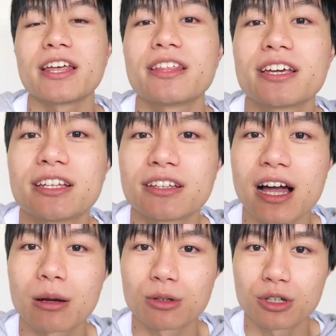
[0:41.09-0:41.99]
And
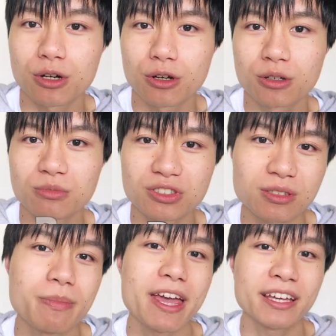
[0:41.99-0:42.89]
then I'm gonna go to
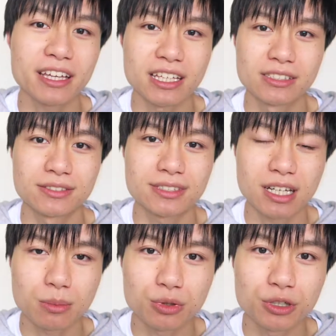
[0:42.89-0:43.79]
Music Bank in
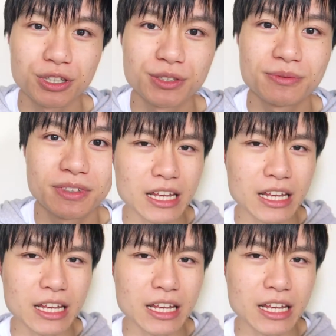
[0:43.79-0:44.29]
Singapore.